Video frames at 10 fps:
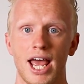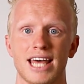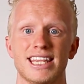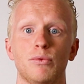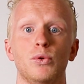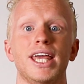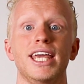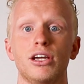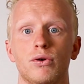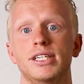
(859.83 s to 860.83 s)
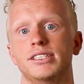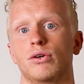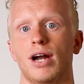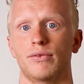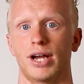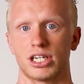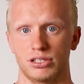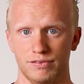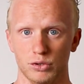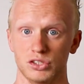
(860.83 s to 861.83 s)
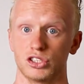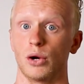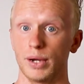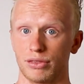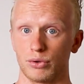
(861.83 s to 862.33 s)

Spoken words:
and that will increase the ground reaction forces going